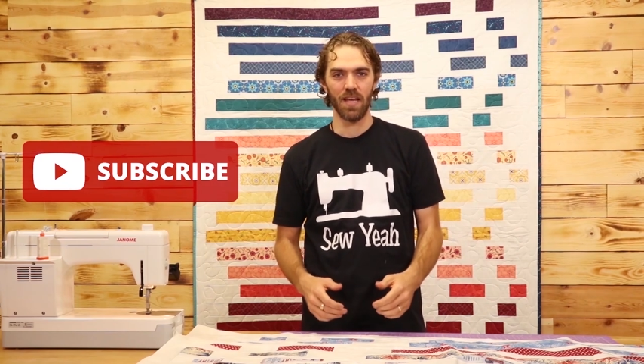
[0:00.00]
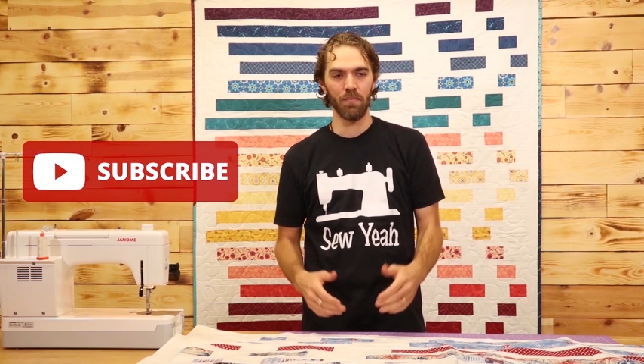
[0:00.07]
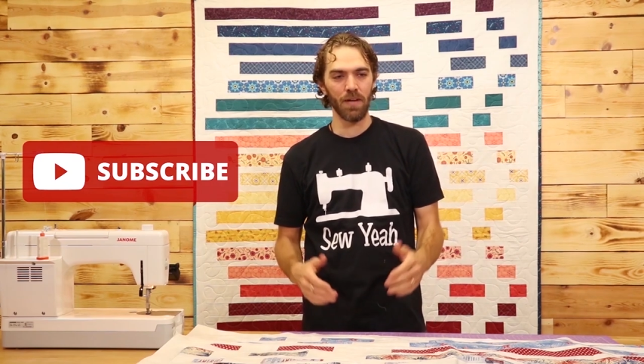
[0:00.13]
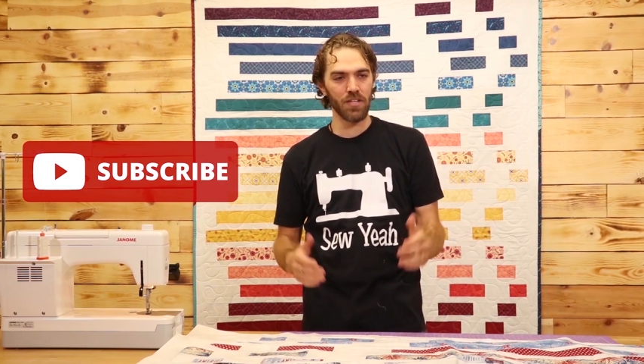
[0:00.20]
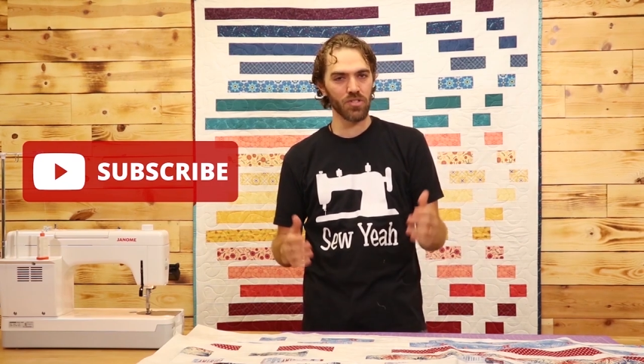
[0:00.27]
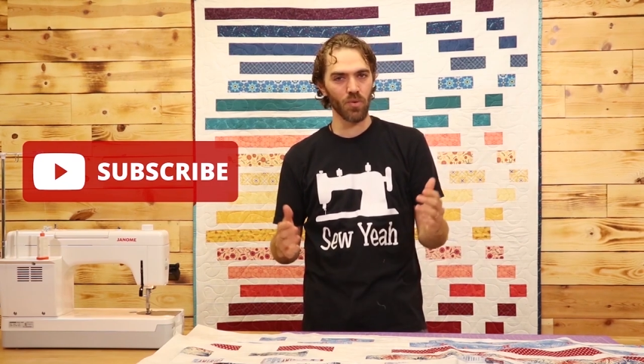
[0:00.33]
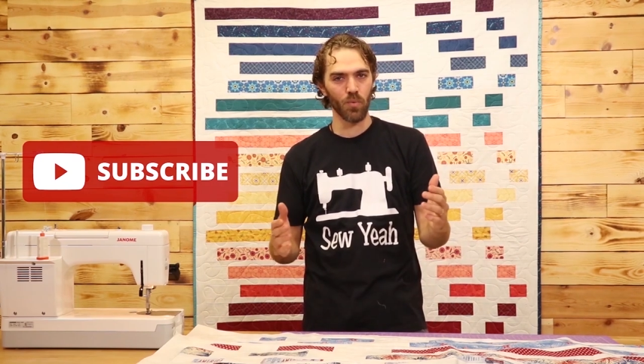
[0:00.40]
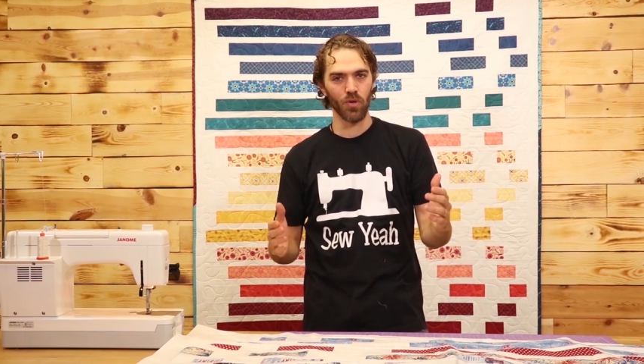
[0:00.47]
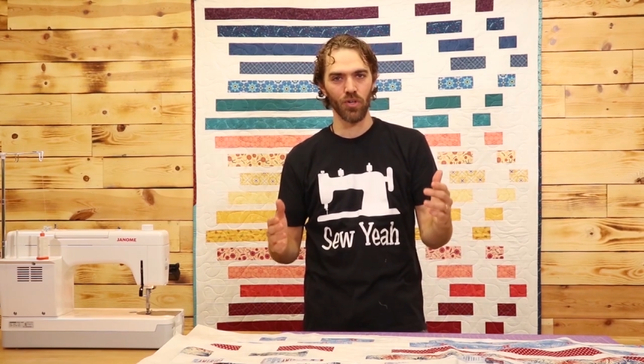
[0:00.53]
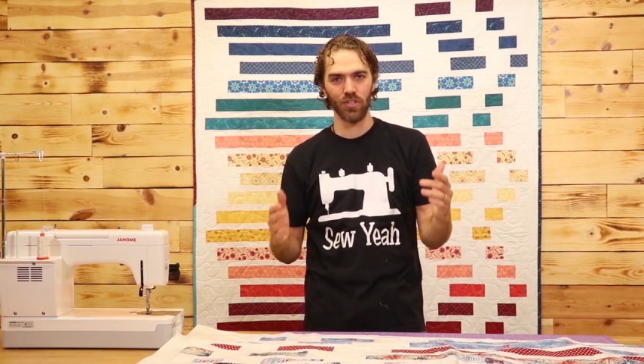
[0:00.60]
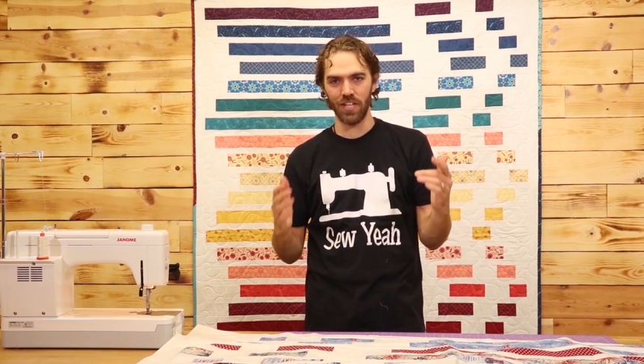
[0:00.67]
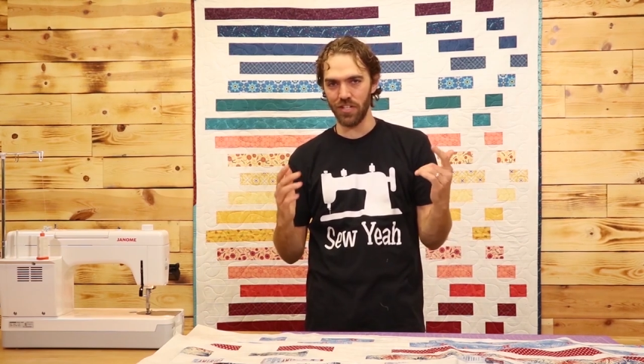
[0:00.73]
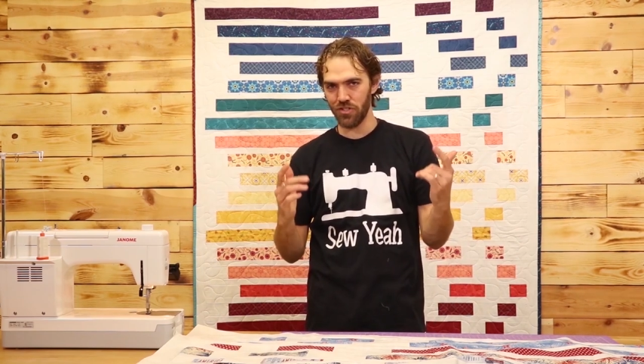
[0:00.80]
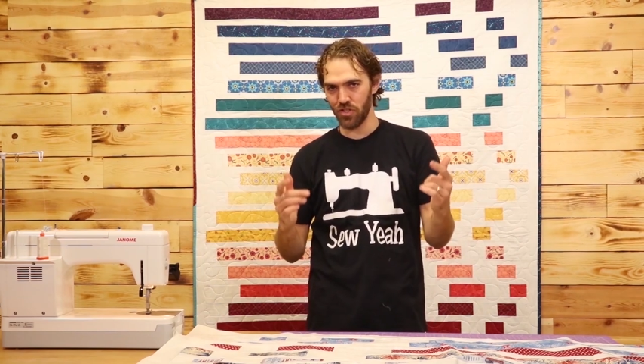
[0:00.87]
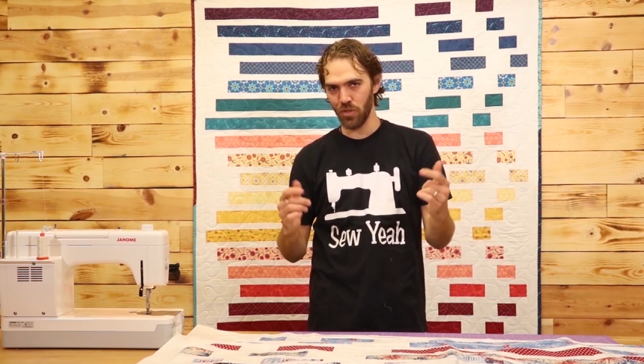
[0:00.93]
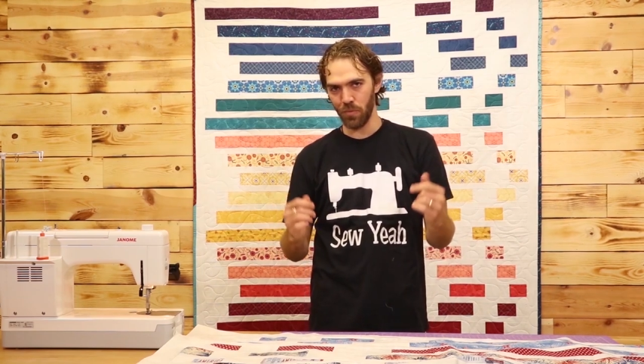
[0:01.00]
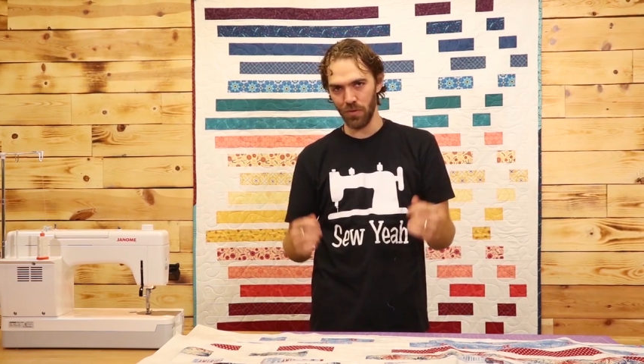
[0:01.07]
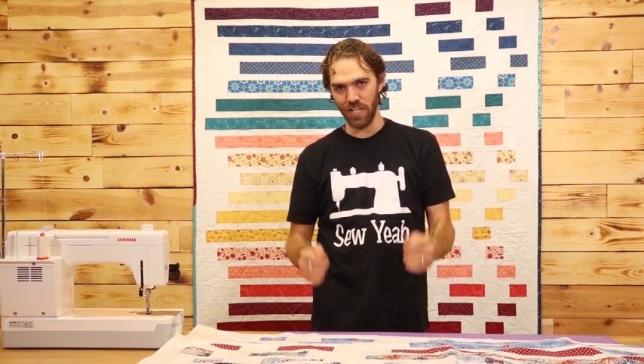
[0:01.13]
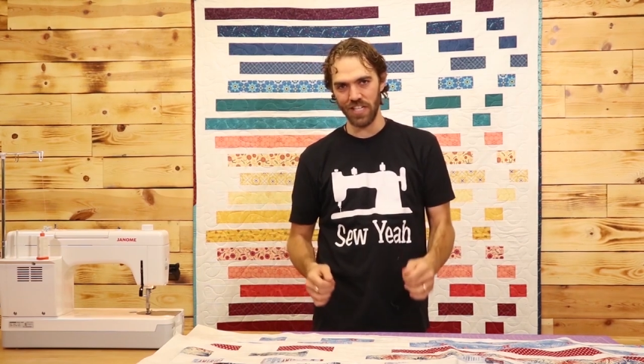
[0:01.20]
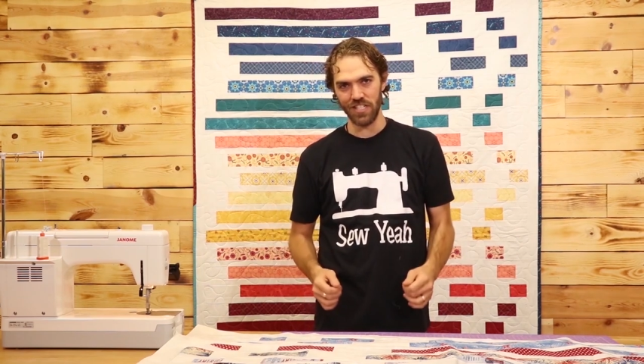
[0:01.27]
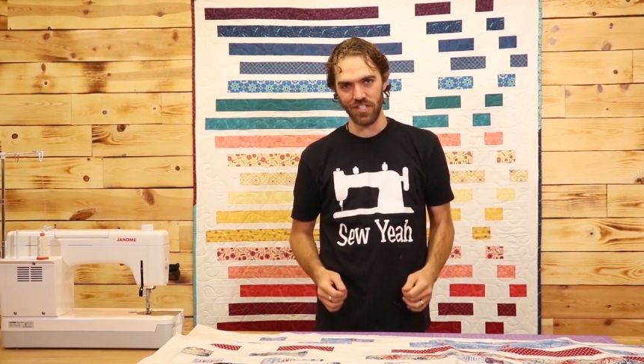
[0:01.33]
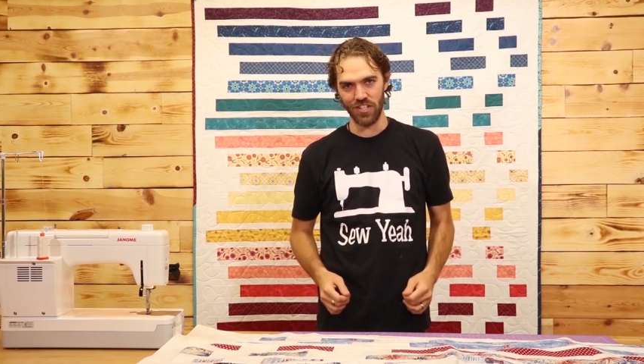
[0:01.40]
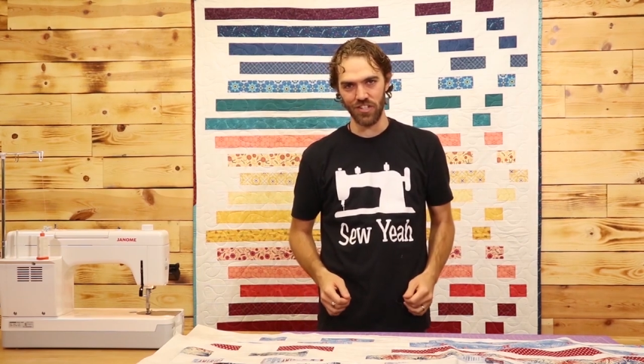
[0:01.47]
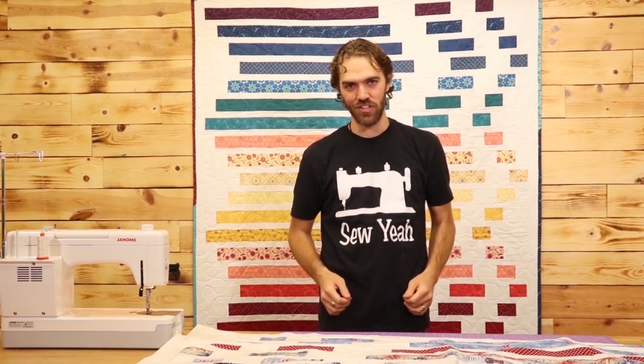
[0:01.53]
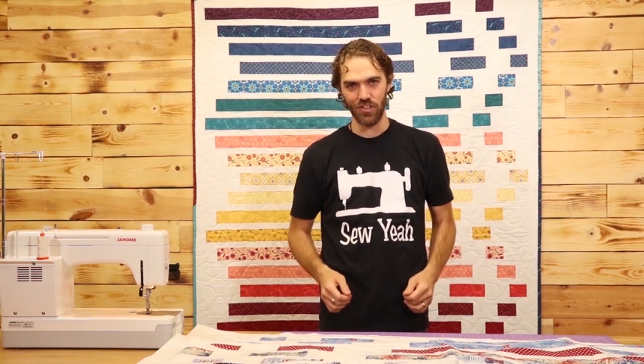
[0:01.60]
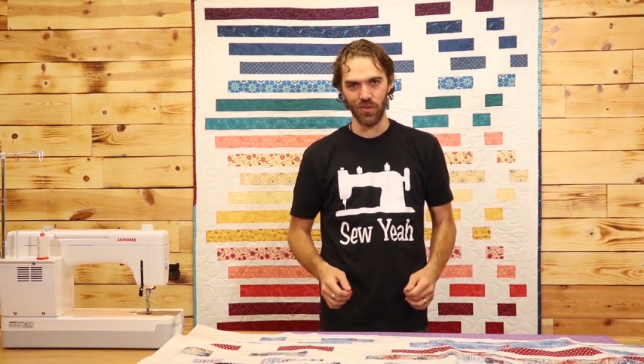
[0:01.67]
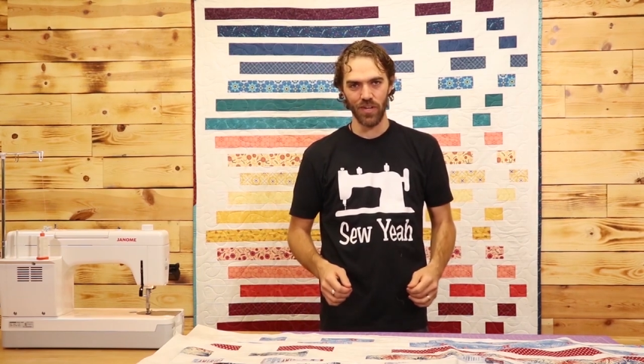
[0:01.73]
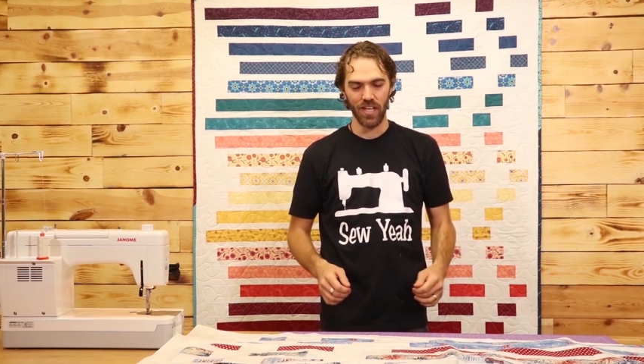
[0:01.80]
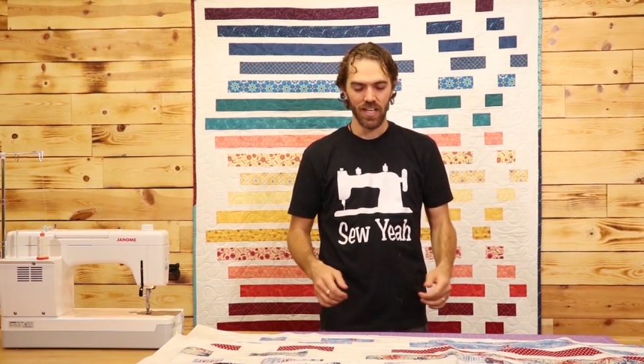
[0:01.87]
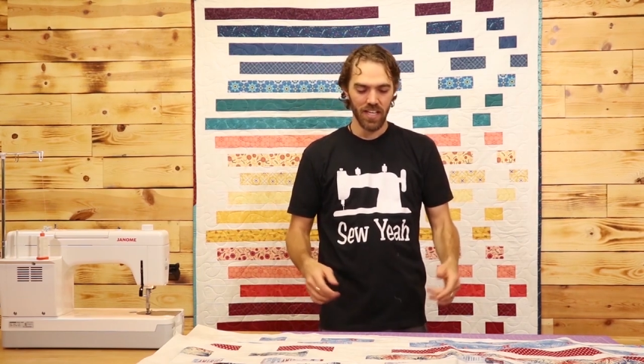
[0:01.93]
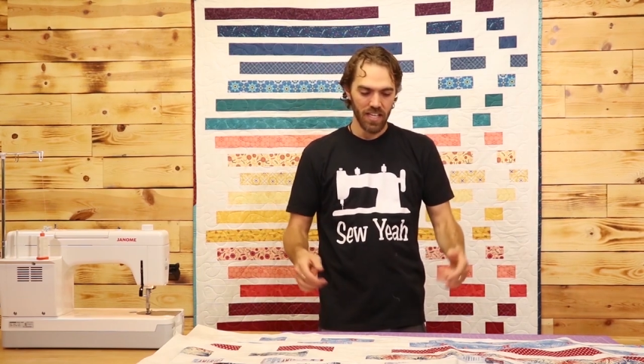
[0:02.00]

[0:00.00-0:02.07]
It means the world and it's super easy to do.